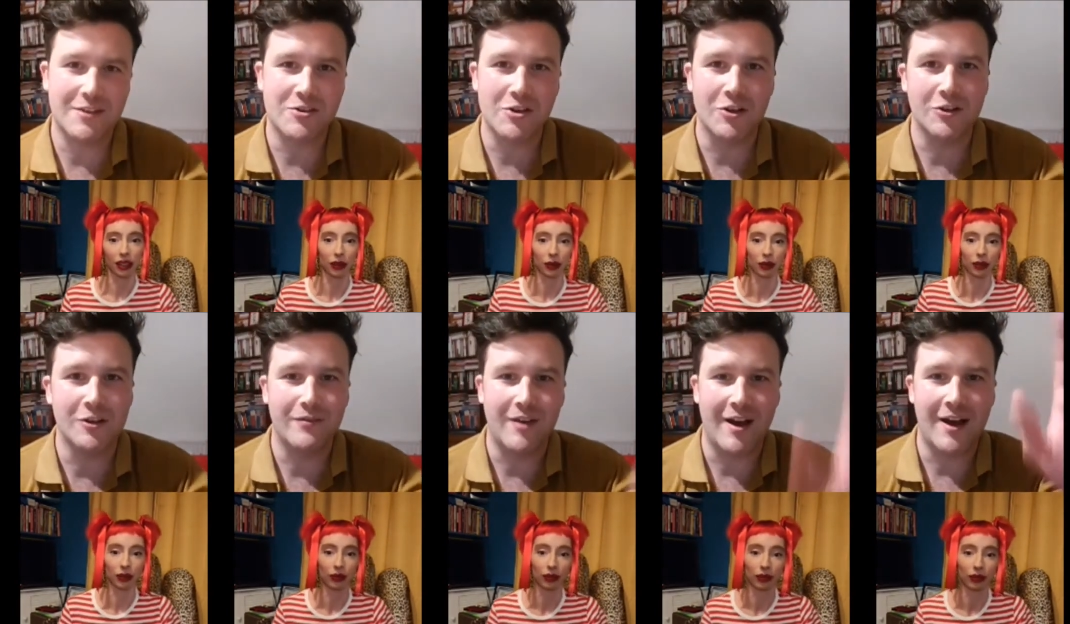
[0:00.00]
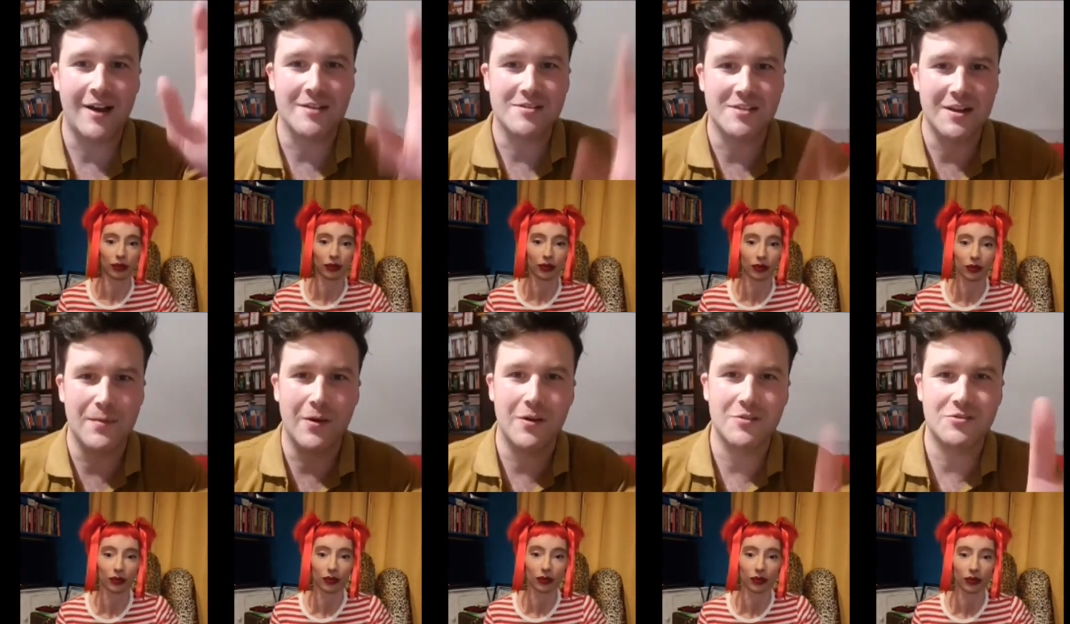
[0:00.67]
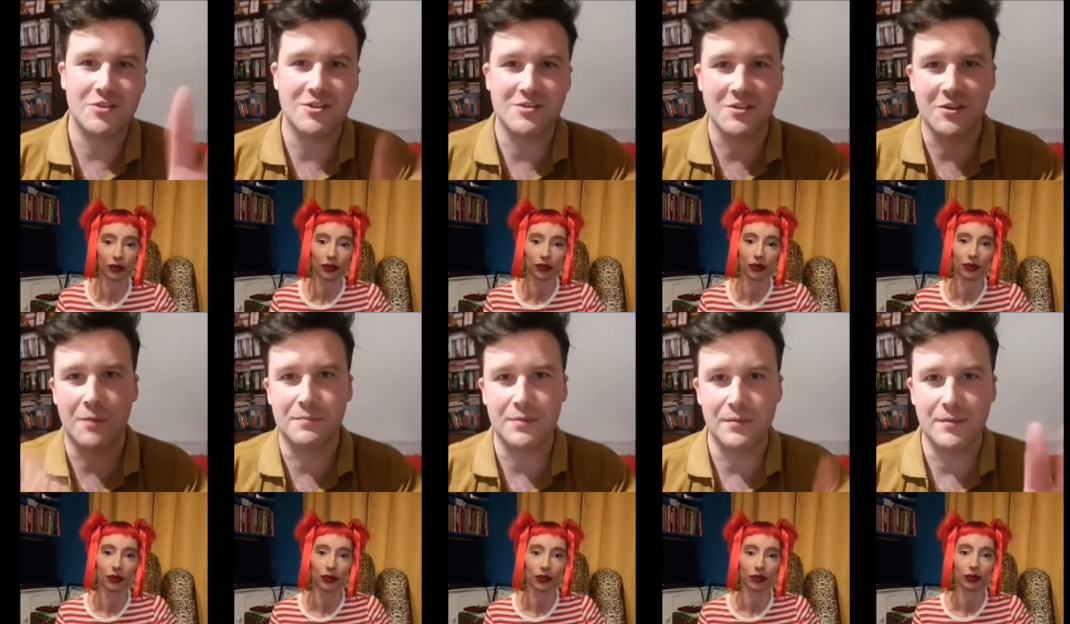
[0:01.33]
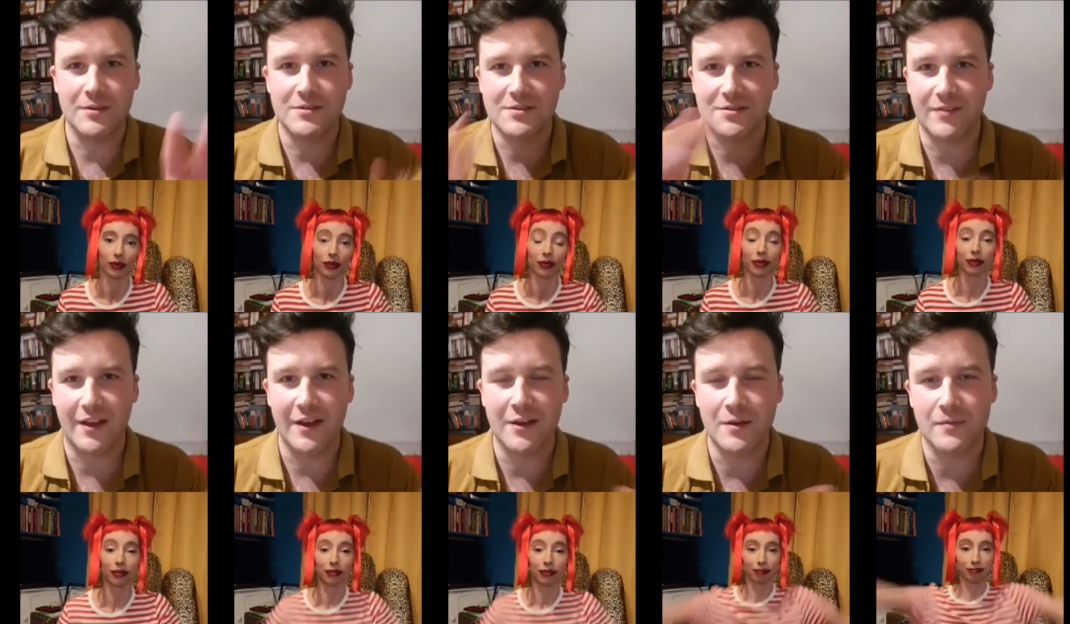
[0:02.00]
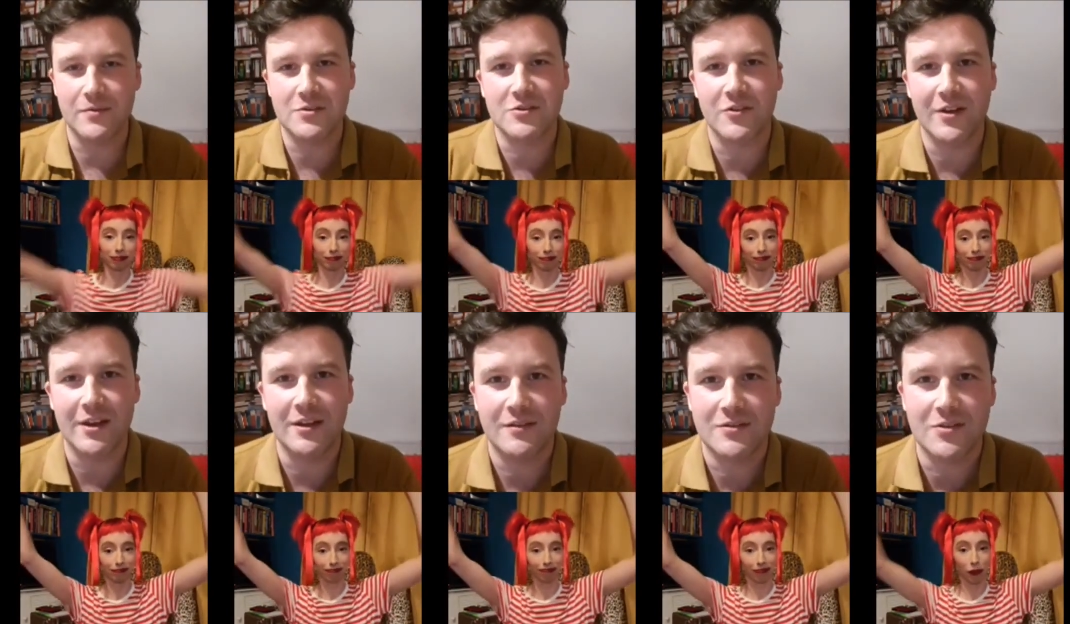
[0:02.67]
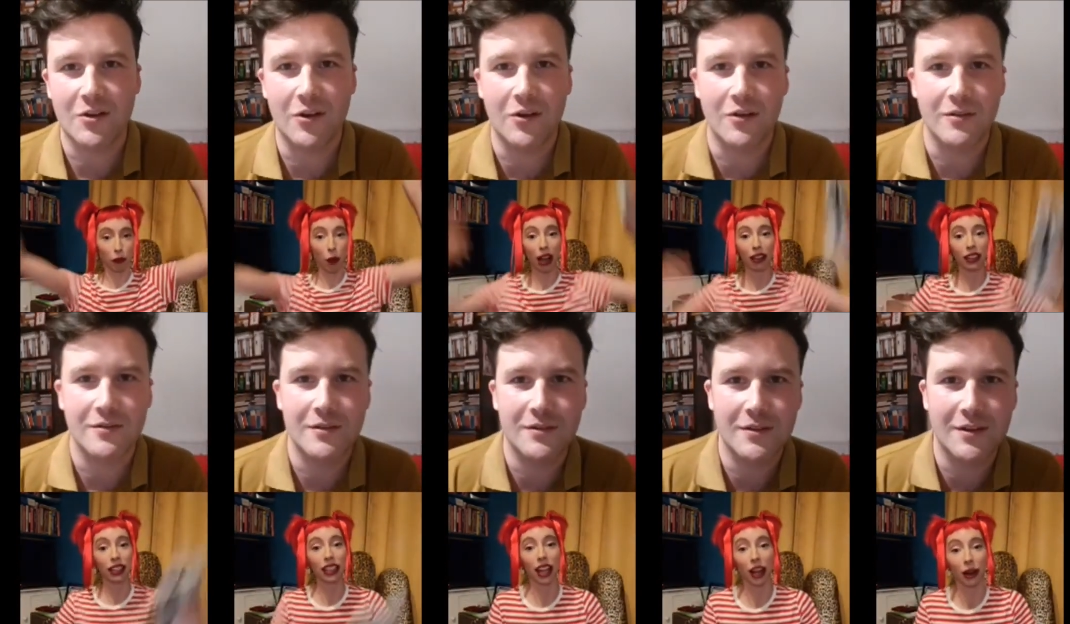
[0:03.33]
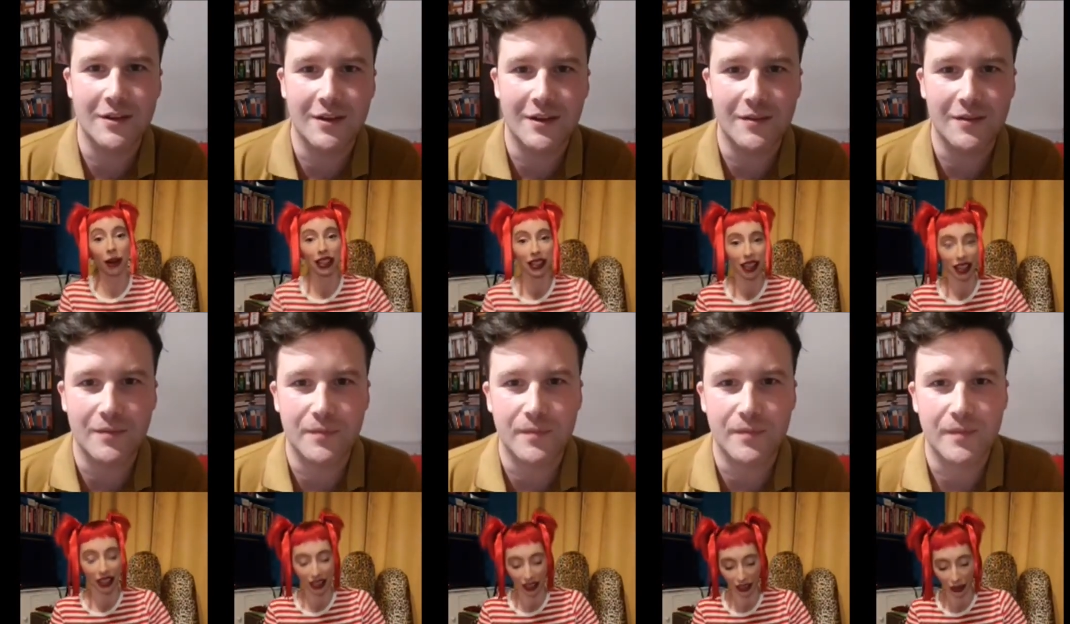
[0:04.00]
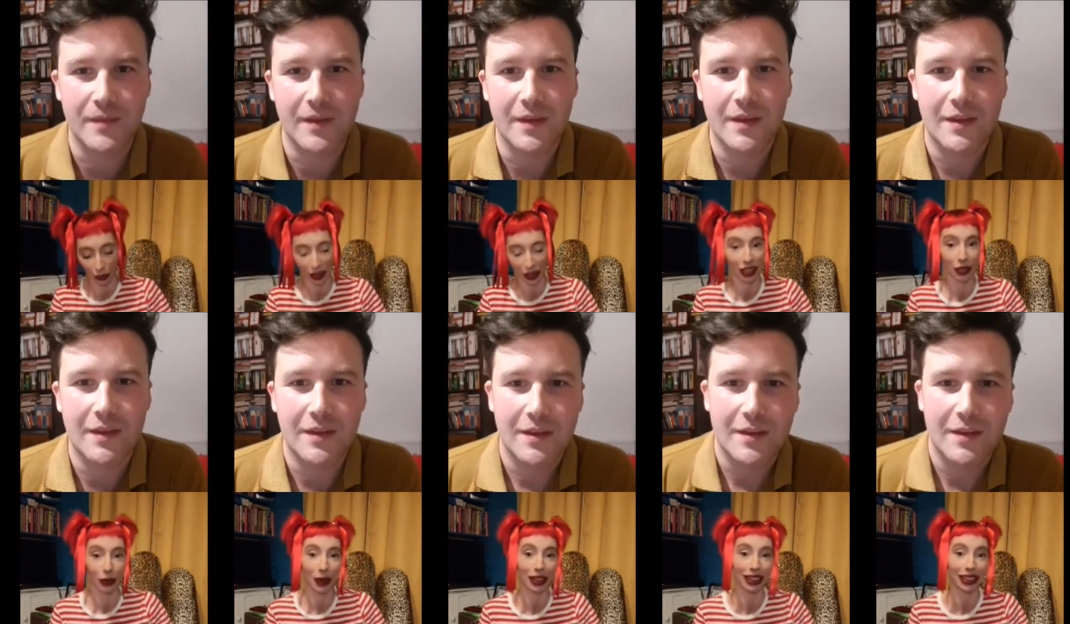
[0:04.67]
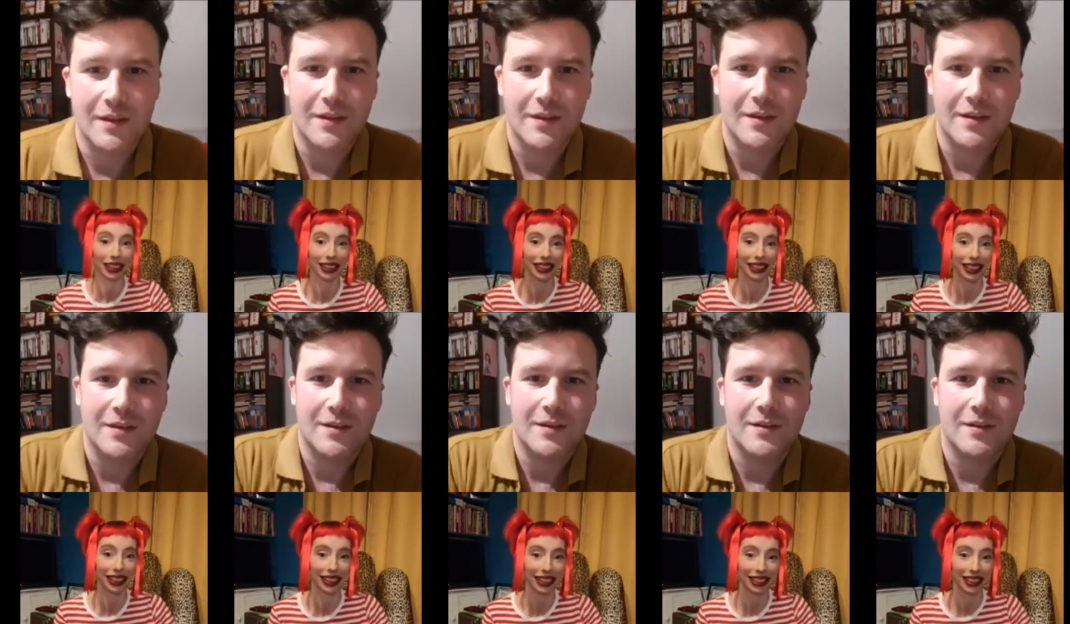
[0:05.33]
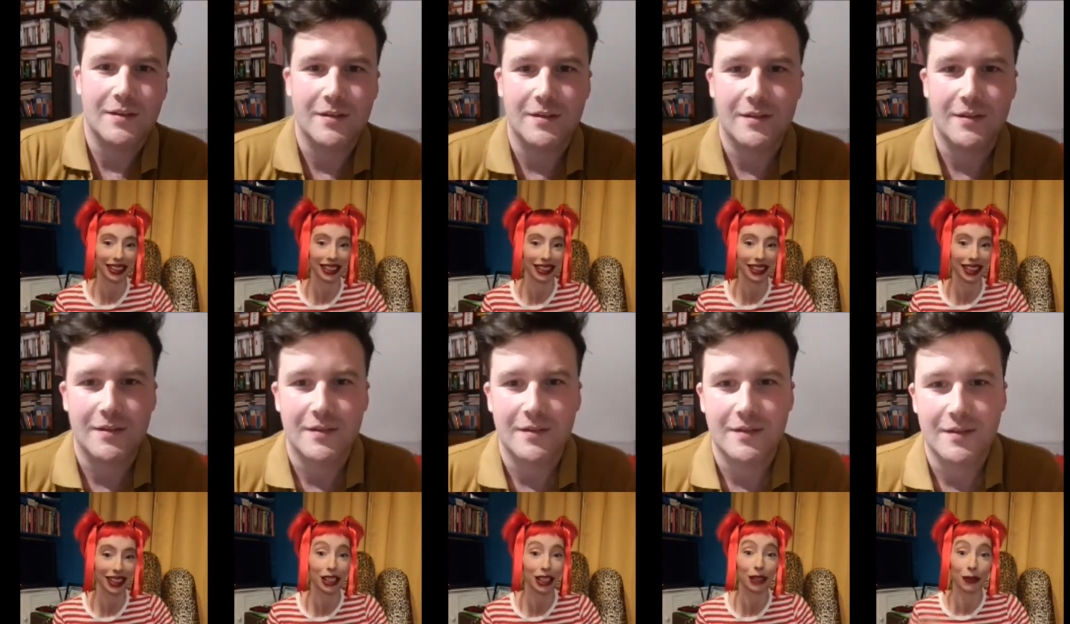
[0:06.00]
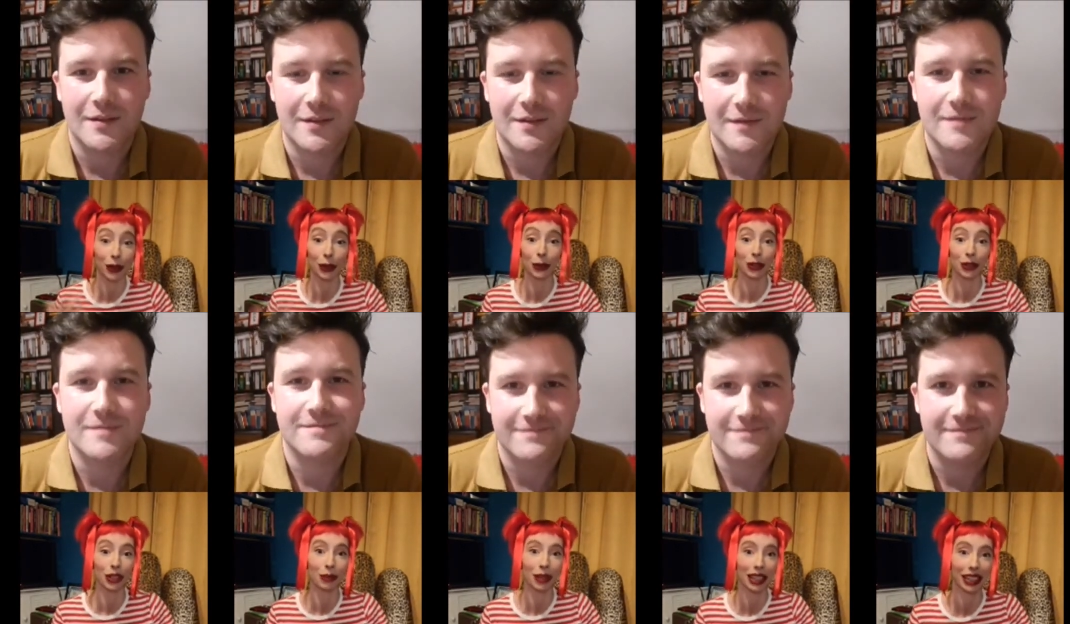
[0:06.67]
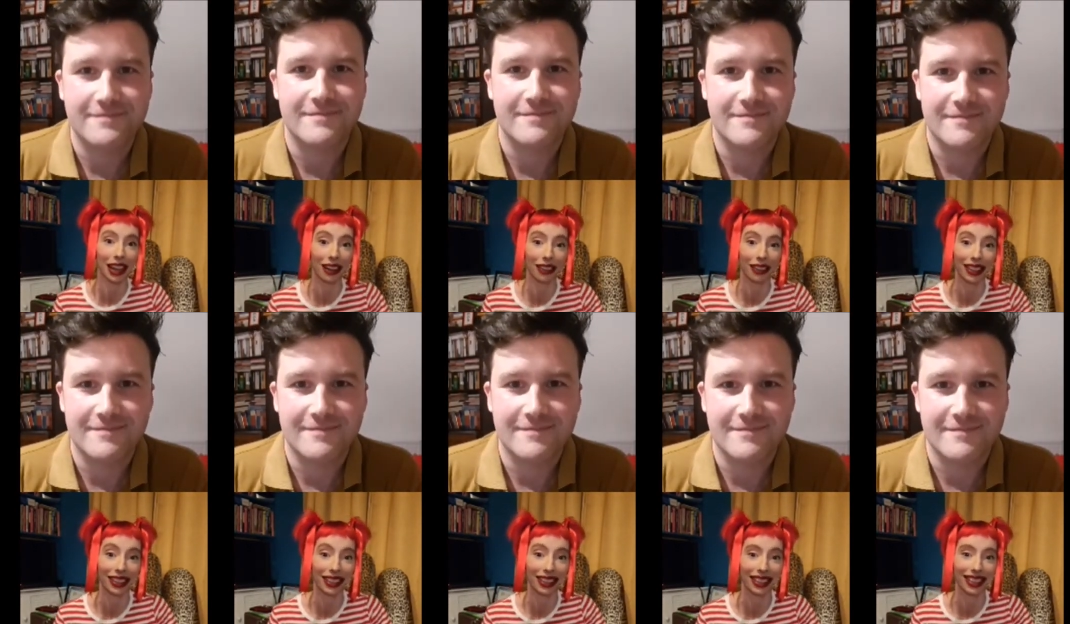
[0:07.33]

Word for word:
Speaker 1: love hearts and emojis and compliments flying up the screen.
Speaker 2: So, well, you know, it's 2020. This is food to me now. This is.